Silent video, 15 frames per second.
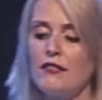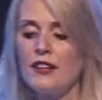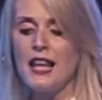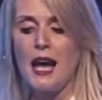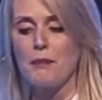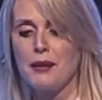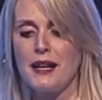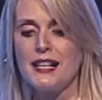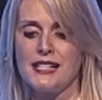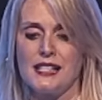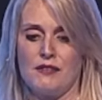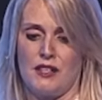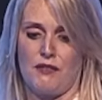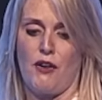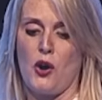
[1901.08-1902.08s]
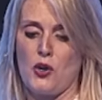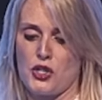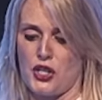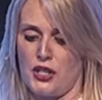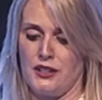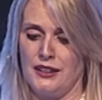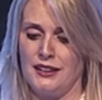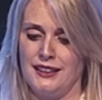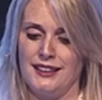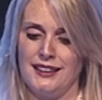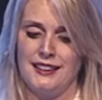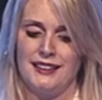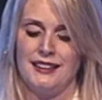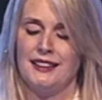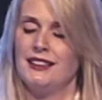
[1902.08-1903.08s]
live in that place of
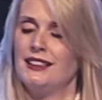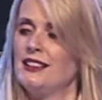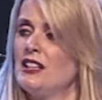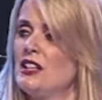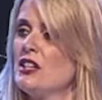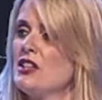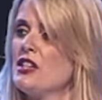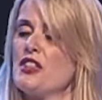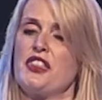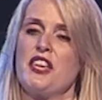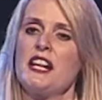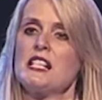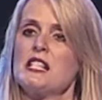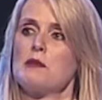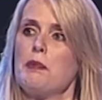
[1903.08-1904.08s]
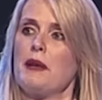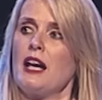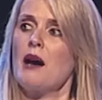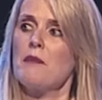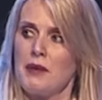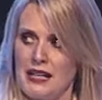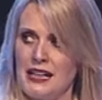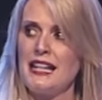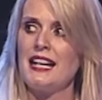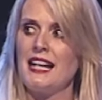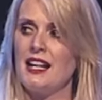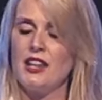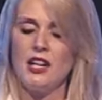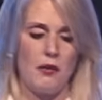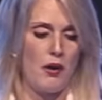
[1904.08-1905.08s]
devotion, the things become
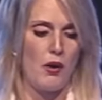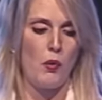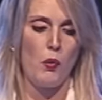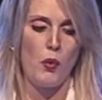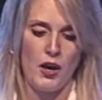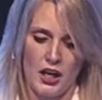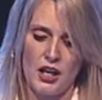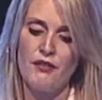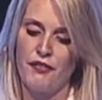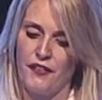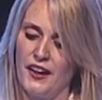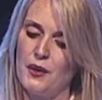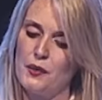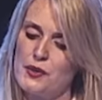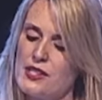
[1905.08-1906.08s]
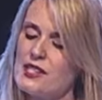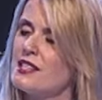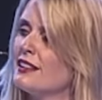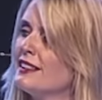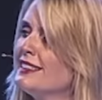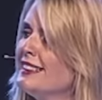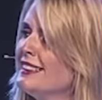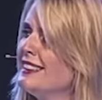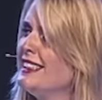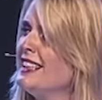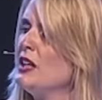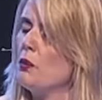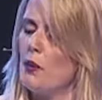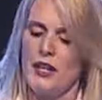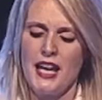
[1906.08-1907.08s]
clear that were confused.
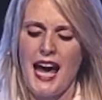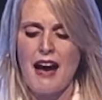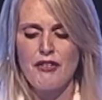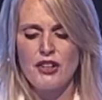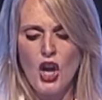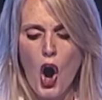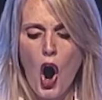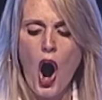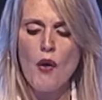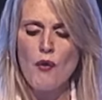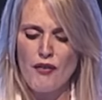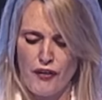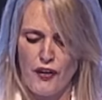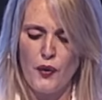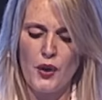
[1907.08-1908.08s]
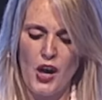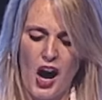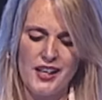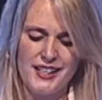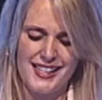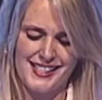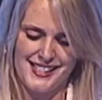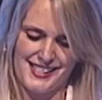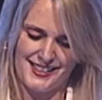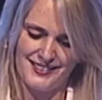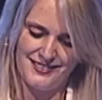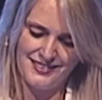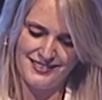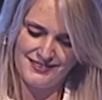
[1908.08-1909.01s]
When you have an awe of who God is,